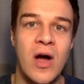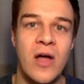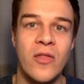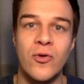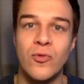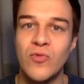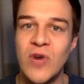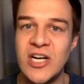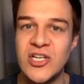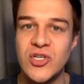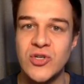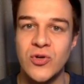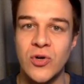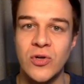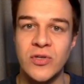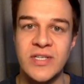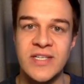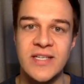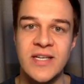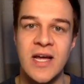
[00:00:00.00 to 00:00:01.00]
at the
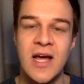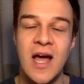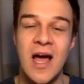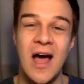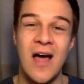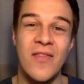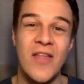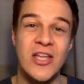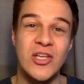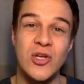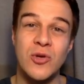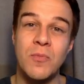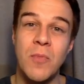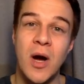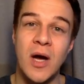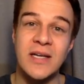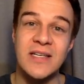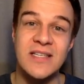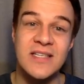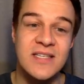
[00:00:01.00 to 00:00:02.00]
restaurant, and then you
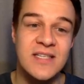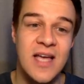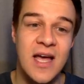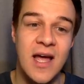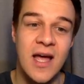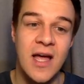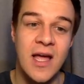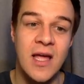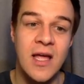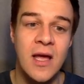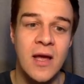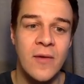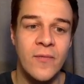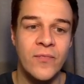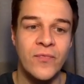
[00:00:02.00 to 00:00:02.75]
might say,